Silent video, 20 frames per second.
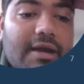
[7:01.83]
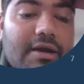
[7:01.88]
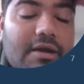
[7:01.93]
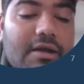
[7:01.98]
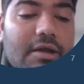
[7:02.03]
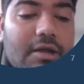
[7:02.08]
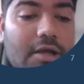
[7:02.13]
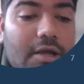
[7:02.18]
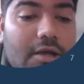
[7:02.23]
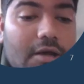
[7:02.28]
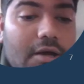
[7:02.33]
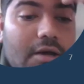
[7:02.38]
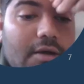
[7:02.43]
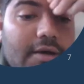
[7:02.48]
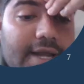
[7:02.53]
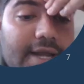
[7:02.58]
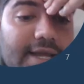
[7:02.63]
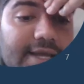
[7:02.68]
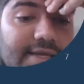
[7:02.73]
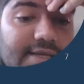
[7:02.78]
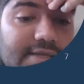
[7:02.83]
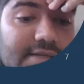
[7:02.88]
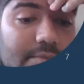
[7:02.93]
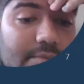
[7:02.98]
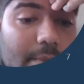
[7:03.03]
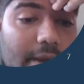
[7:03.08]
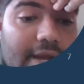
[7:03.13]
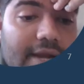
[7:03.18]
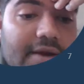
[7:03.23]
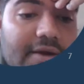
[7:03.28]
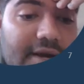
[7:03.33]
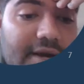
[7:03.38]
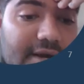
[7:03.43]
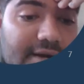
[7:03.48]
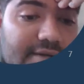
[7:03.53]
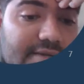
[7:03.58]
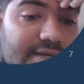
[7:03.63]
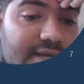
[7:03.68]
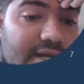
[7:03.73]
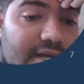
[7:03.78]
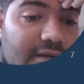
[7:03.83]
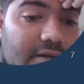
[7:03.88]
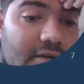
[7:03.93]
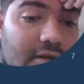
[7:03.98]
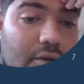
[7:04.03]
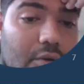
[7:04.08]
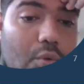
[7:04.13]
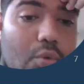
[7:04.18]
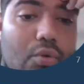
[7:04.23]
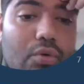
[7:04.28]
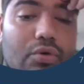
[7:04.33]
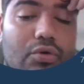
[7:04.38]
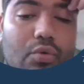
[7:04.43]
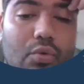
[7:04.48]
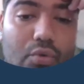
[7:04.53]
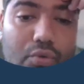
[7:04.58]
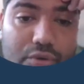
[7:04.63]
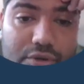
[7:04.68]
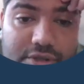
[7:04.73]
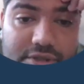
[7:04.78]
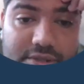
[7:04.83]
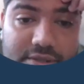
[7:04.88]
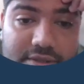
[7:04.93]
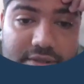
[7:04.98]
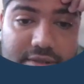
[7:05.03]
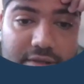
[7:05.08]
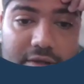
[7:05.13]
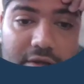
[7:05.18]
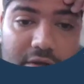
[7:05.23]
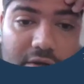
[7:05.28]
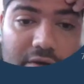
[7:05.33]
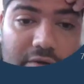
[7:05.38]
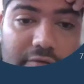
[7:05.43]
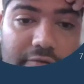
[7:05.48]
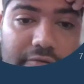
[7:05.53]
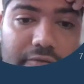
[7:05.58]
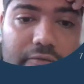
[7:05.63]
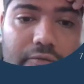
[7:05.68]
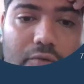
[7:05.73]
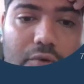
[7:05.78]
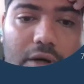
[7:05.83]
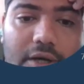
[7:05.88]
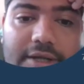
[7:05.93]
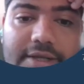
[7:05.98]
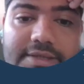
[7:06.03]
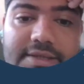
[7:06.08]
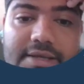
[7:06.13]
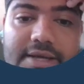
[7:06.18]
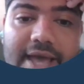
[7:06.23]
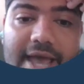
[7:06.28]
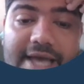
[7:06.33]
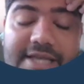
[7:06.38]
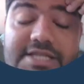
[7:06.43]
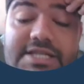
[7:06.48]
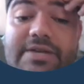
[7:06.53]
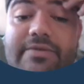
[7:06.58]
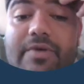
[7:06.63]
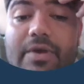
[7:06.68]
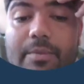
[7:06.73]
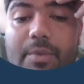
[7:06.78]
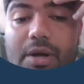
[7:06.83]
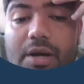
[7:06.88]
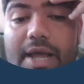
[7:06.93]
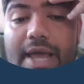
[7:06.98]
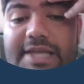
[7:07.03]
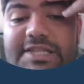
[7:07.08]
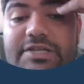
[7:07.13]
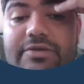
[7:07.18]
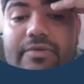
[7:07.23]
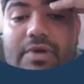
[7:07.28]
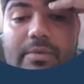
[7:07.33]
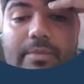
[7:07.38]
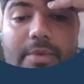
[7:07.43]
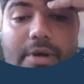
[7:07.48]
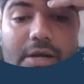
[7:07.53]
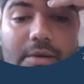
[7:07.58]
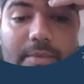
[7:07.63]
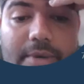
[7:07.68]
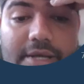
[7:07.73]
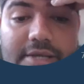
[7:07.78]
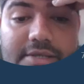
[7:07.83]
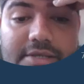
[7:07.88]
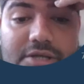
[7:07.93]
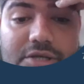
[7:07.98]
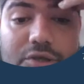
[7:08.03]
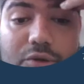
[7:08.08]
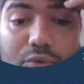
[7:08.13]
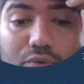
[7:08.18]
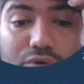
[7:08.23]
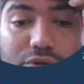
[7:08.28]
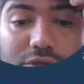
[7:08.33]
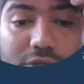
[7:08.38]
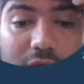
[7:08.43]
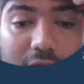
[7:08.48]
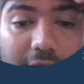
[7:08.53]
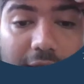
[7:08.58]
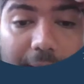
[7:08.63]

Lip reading: and raise my grades in the core course. What is achievable? Achievable means use the